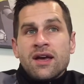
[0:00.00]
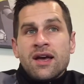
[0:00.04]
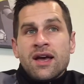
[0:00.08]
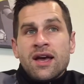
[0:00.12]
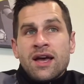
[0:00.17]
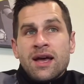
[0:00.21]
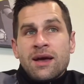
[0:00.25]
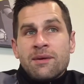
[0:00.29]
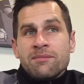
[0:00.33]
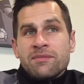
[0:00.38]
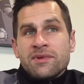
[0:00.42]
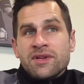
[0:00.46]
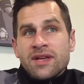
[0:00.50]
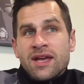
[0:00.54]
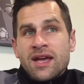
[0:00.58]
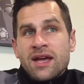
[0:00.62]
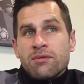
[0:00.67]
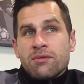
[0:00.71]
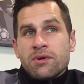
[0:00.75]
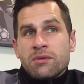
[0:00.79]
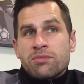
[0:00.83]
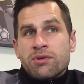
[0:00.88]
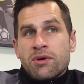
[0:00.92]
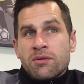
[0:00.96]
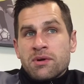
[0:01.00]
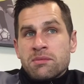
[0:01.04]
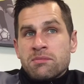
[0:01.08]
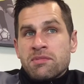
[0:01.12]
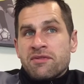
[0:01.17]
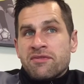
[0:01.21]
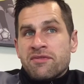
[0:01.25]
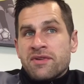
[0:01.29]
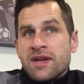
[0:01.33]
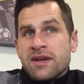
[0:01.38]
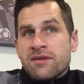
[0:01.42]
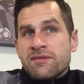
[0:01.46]
yeah, we'll probably
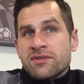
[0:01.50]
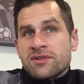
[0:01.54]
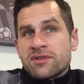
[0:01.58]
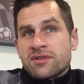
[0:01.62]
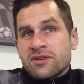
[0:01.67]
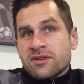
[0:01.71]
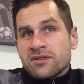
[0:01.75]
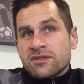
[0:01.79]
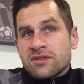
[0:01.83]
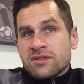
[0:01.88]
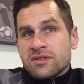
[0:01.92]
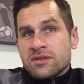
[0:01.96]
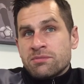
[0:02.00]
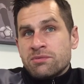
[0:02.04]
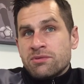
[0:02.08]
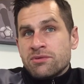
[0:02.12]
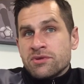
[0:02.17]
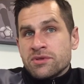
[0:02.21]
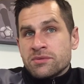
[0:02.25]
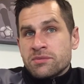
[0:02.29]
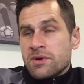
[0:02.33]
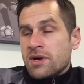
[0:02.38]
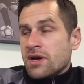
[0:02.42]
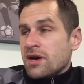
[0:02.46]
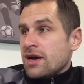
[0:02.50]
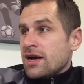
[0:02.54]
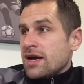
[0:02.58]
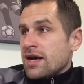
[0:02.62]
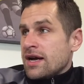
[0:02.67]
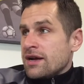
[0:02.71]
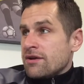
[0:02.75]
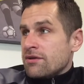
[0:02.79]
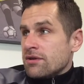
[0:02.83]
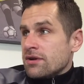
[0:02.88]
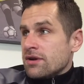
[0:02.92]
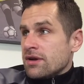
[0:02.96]
be favourites because I suppose we are
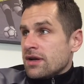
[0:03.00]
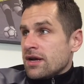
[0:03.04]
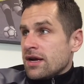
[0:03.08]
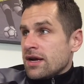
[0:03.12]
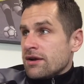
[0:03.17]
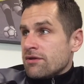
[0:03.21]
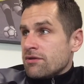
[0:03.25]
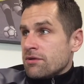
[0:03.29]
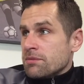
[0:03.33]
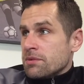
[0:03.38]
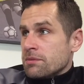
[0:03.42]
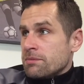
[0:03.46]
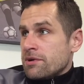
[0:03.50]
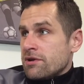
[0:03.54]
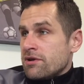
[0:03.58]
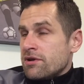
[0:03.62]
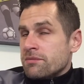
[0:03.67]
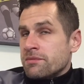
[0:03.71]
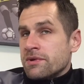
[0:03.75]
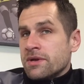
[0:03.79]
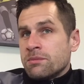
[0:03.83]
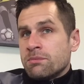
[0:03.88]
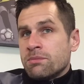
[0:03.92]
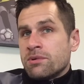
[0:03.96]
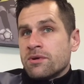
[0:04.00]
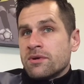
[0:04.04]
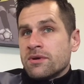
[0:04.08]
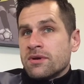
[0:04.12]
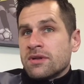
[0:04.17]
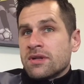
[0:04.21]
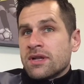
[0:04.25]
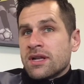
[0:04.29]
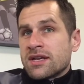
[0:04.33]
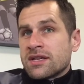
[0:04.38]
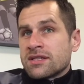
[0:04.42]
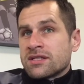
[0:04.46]
higher up the pyramid,
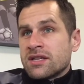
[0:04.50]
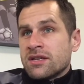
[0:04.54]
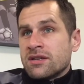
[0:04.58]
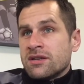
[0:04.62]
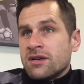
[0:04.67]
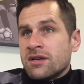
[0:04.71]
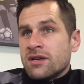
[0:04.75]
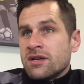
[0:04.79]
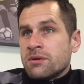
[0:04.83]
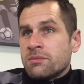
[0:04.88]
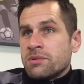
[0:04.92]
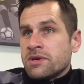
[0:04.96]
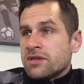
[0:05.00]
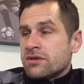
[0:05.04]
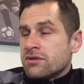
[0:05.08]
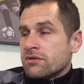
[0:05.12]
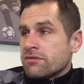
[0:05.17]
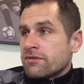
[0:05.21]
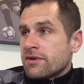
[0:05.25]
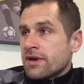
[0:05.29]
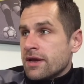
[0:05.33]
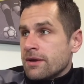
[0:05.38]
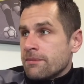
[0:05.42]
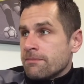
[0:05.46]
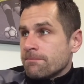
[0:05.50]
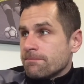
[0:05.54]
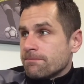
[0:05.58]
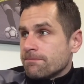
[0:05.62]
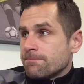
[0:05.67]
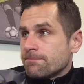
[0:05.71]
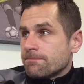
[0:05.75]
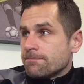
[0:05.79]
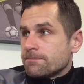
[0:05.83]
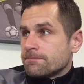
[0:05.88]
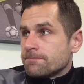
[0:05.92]
but like I said earlier, it'll be a tough game.